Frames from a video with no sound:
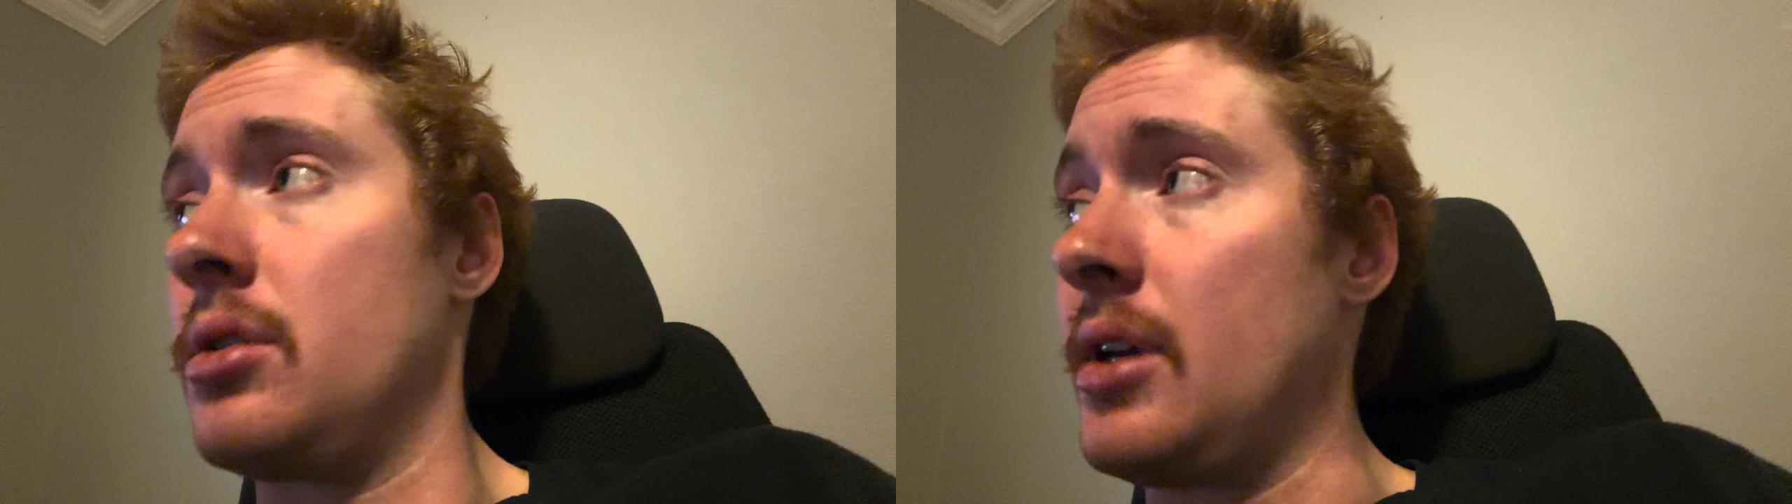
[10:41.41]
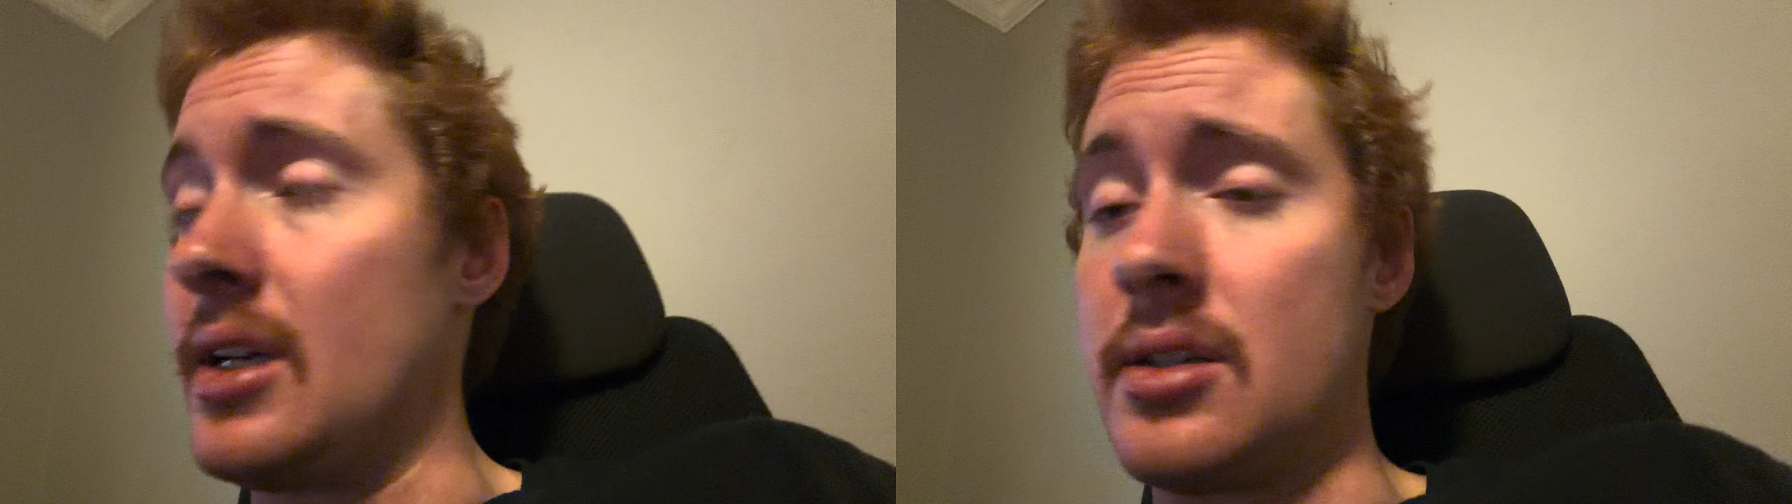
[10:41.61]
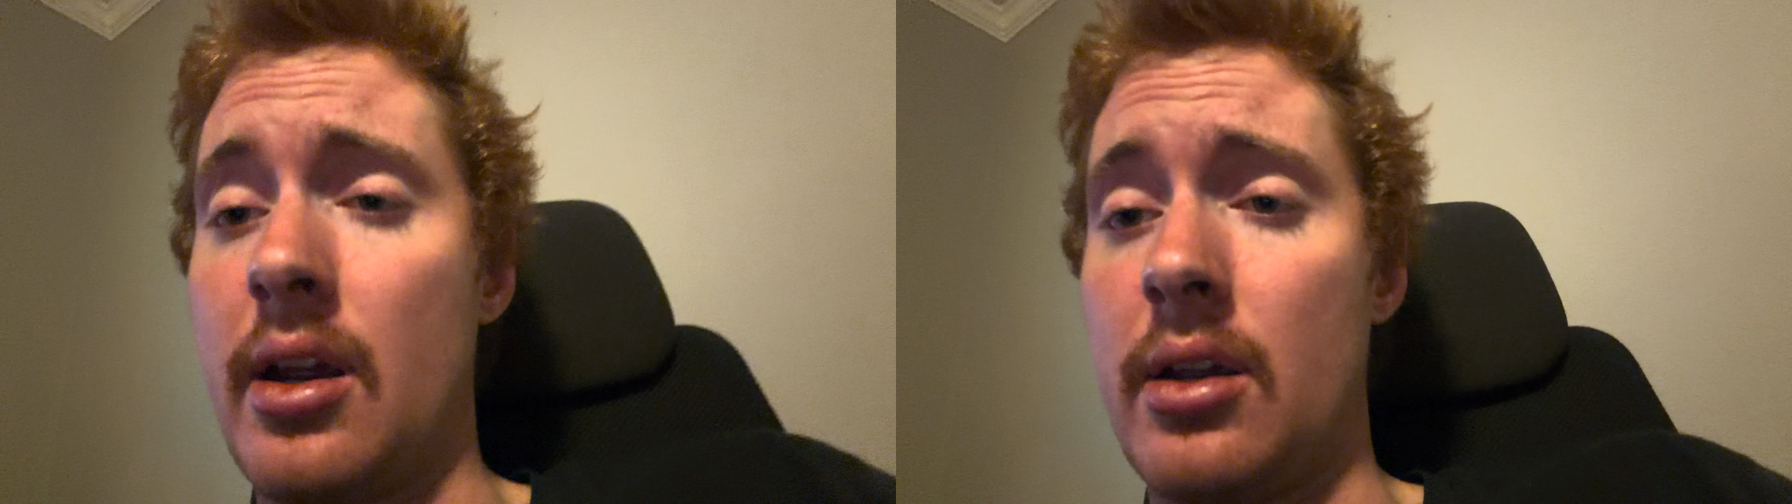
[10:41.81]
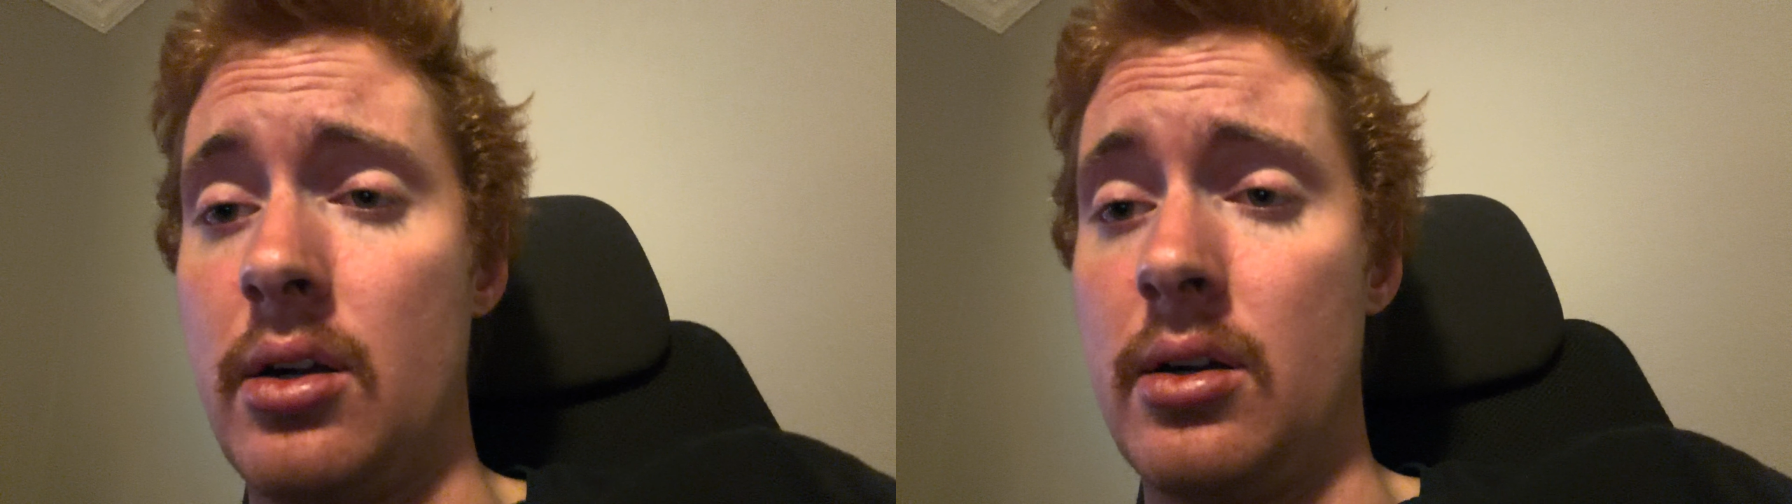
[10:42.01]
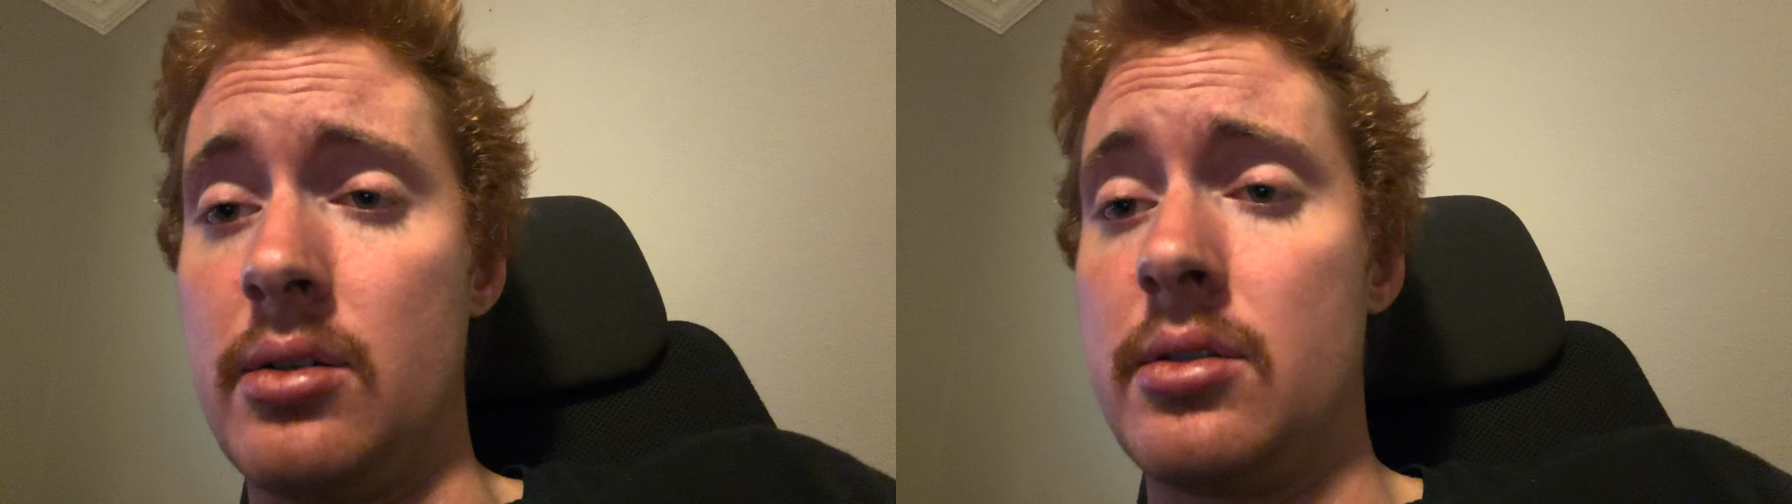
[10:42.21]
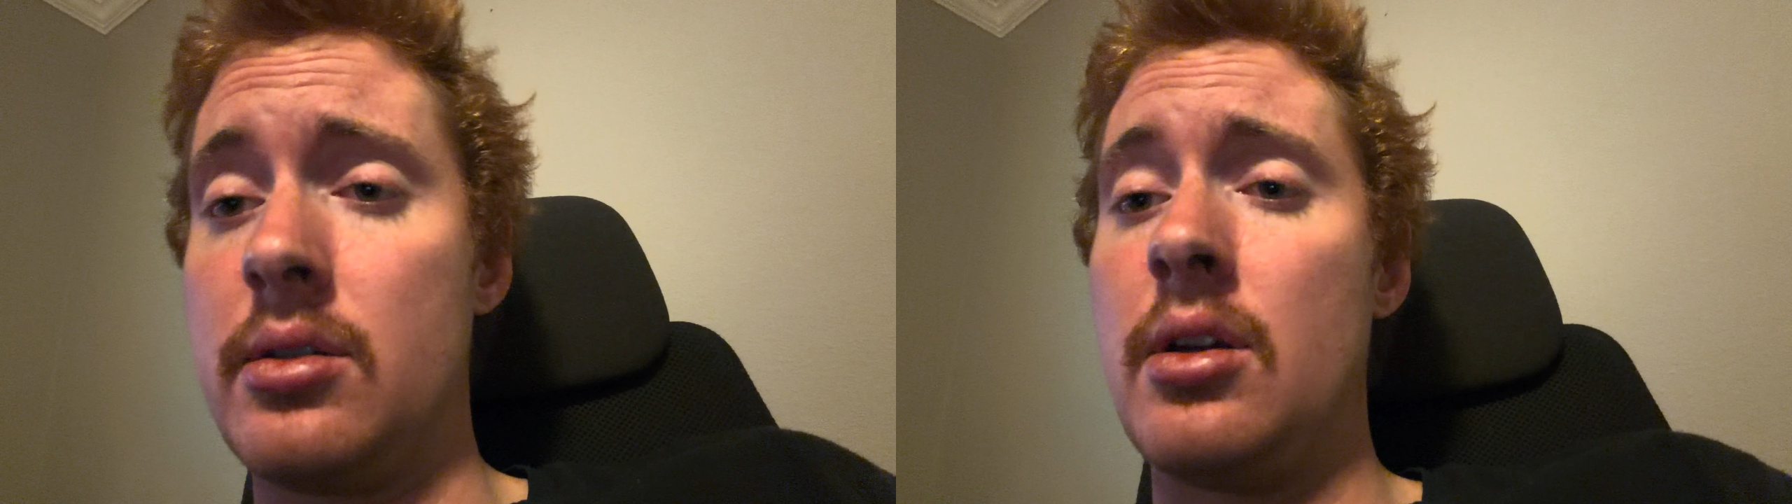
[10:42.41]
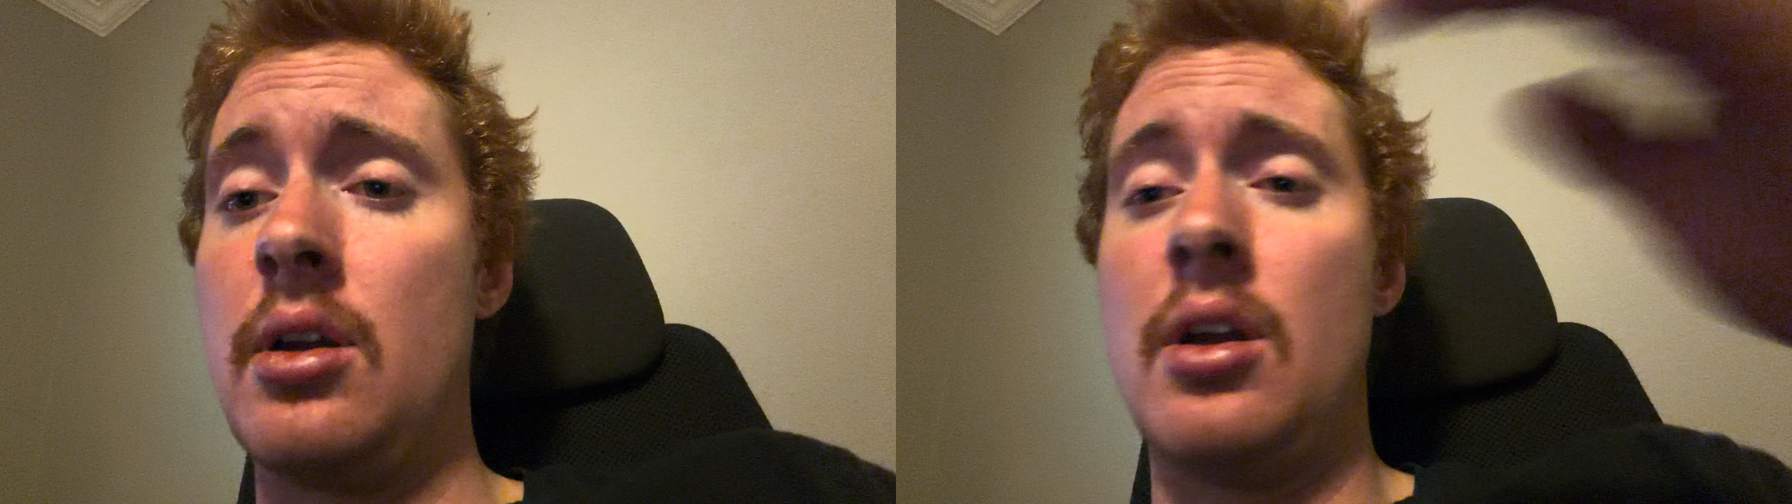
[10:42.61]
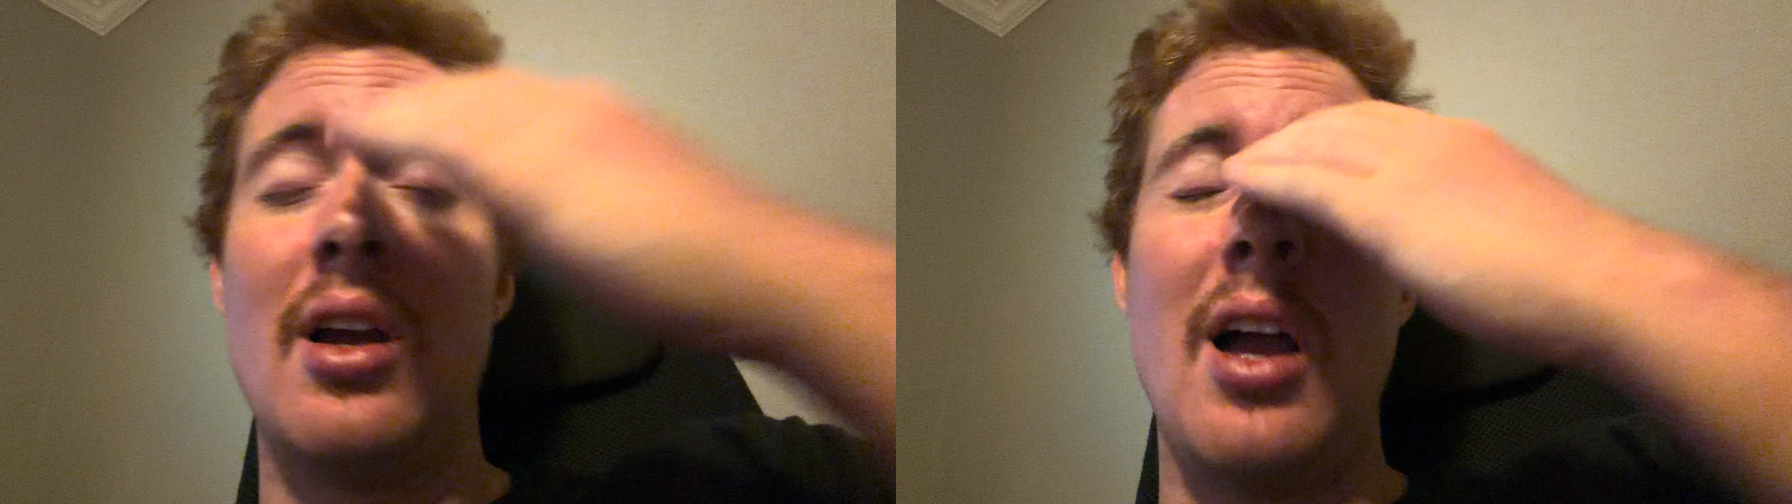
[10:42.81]
executors.
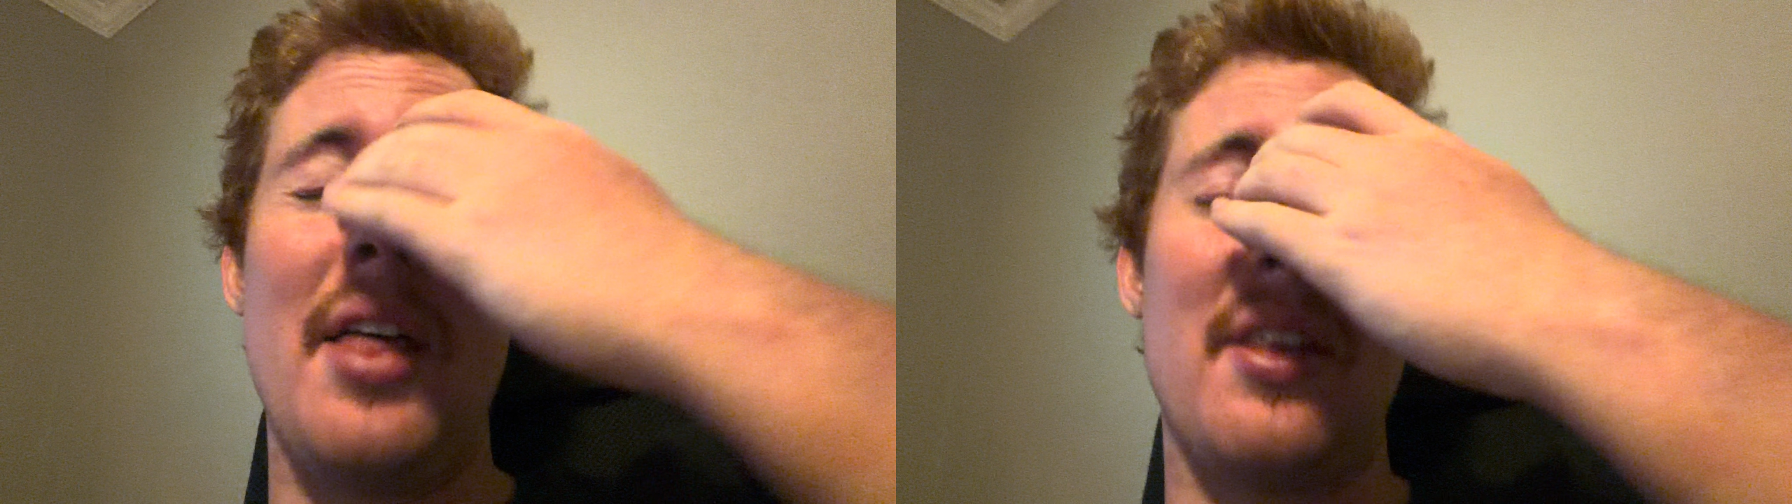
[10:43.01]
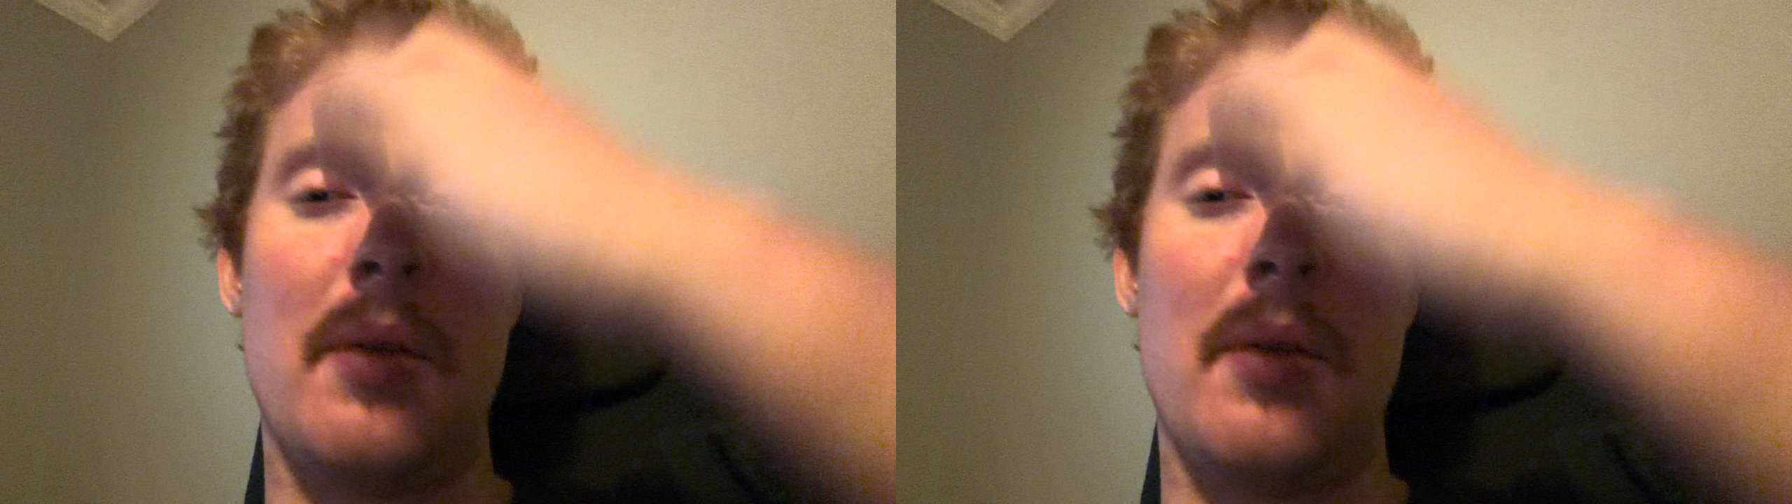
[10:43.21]
I think